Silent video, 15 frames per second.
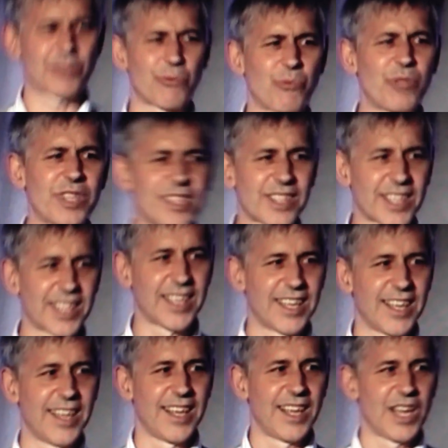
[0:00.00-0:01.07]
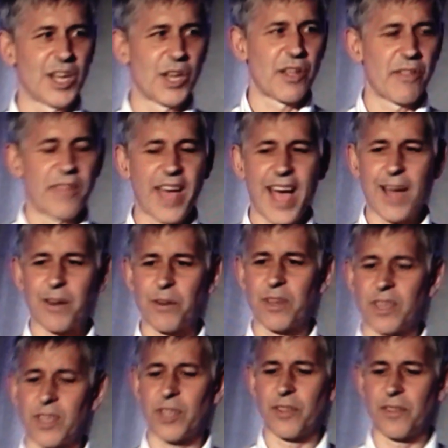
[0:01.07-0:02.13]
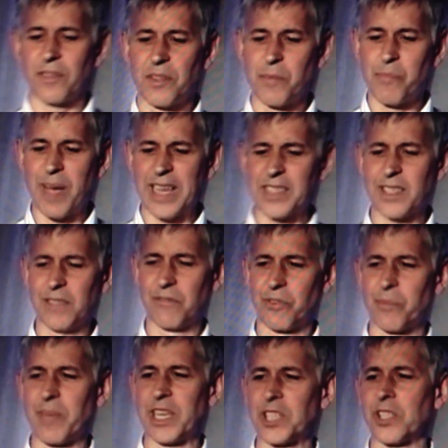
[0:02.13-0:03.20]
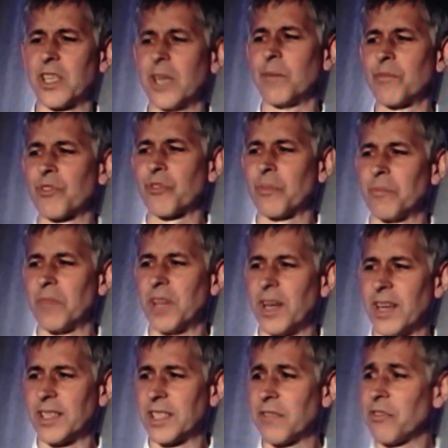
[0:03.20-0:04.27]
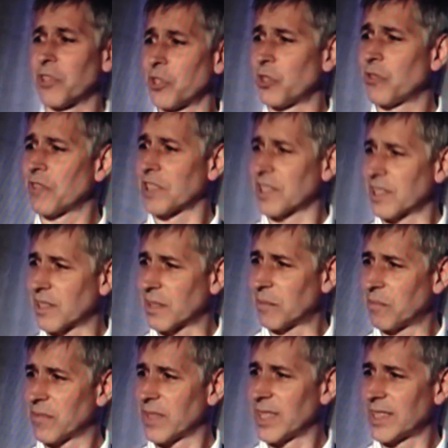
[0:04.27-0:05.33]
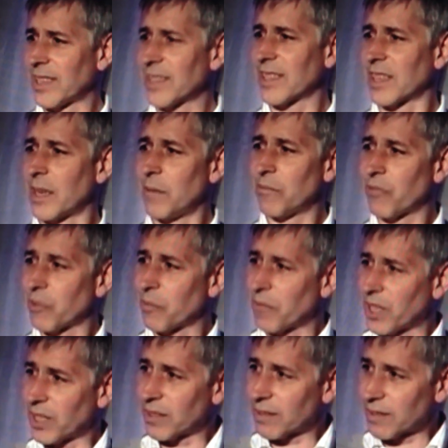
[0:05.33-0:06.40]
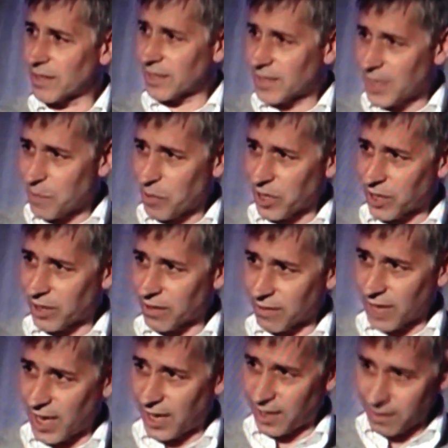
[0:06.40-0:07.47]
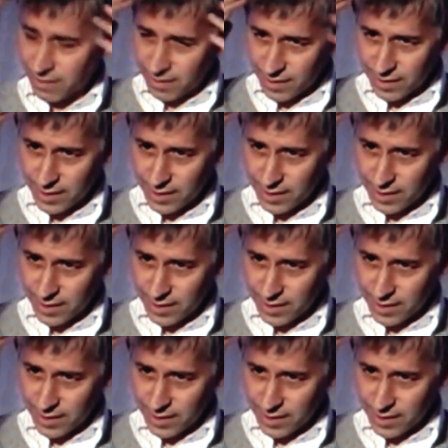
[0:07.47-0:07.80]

really, the best information comes from a different nervous system. It doesn't come from the typical,